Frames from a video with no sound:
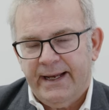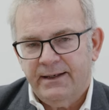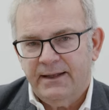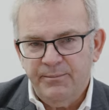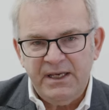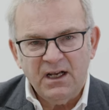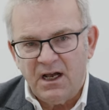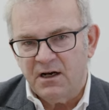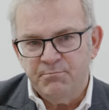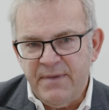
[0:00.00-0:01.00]
Had there been
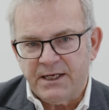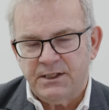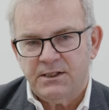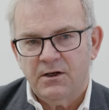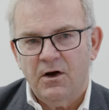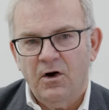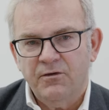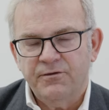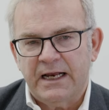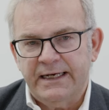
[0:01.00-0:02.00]
a kind of mix
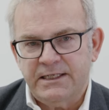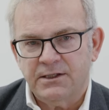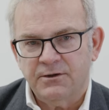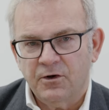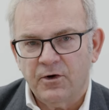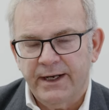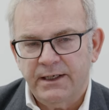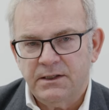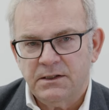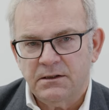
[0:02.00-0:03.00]
of Gleason
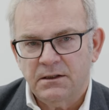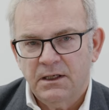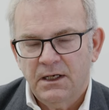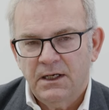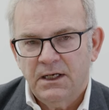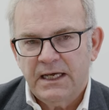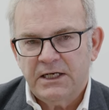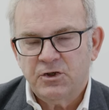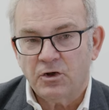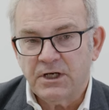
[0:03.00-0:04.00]
grades, and
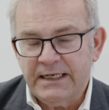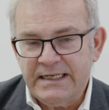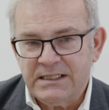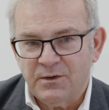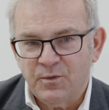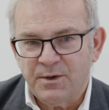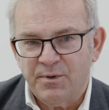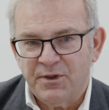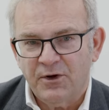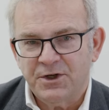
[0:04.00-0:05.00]
Dr. Gleason
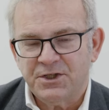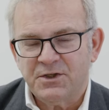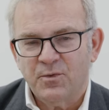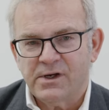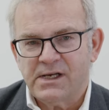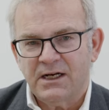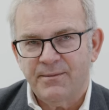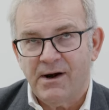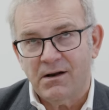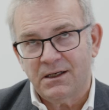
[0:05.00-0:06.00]
was a pathologist working
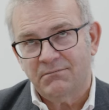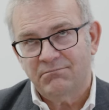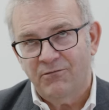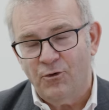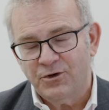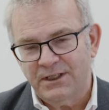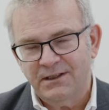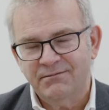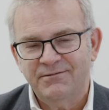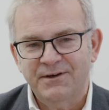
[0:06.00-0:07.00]
in America
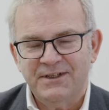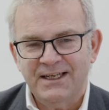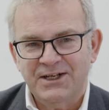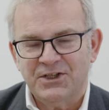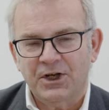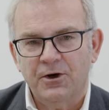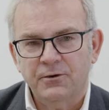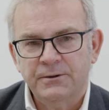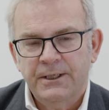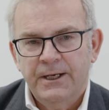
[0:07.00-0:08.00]
40, 50 years
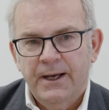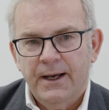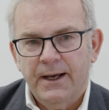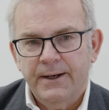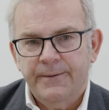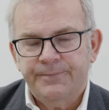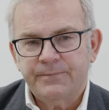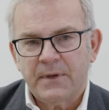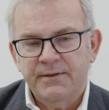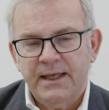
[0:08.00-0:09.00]
ago,
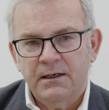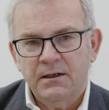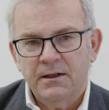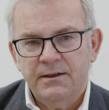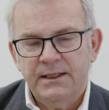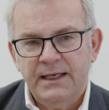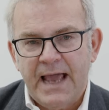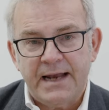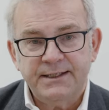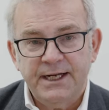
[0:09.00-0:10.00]
then
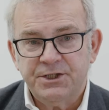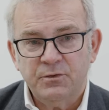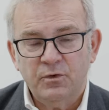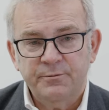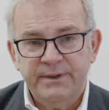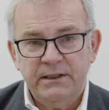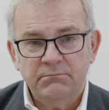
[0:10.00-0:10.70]
the annotation would have